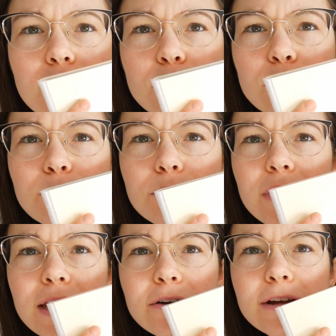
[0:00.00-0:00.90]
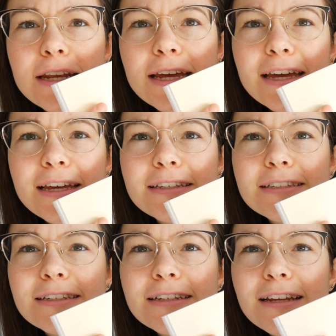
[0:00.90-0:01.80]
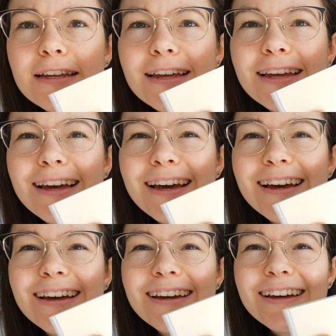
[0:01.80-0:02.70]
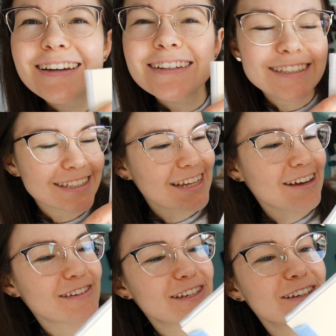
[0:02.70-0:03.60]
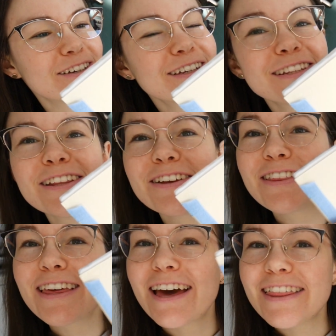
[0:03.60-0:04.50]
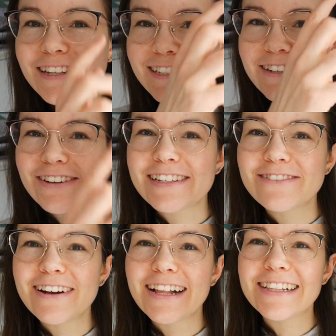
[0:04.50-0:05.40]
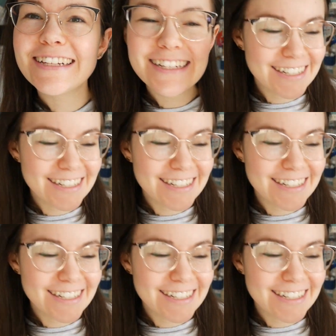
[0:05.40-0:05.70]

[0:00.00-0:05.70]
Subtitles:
Ooh, there it is. Just have to do the other 2 as well.